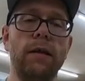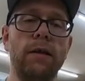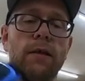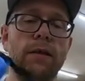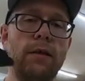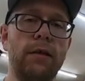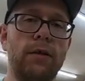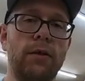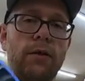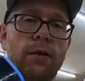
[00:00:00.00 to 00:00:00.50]

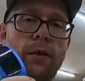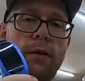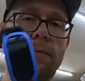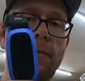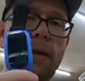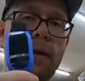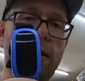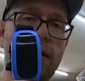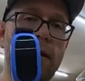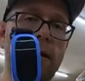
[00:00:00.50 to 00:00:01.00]
essentially
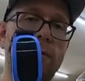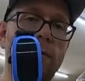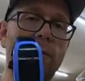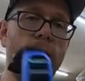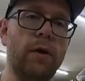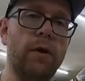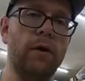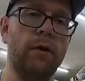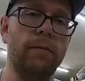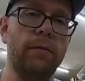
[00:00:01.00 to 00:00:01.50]
making it
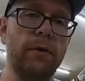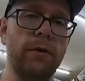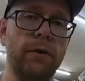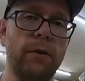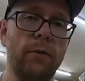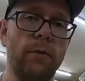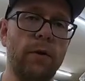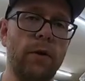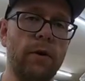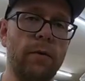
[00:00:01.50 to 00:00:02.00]

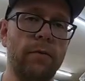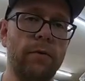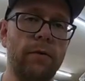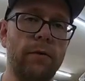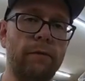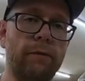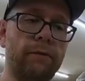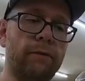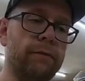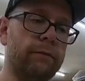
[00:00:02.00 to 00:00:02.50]
100%
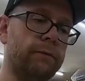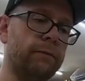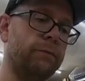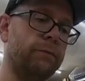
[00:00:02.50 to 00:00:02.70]
waterproof.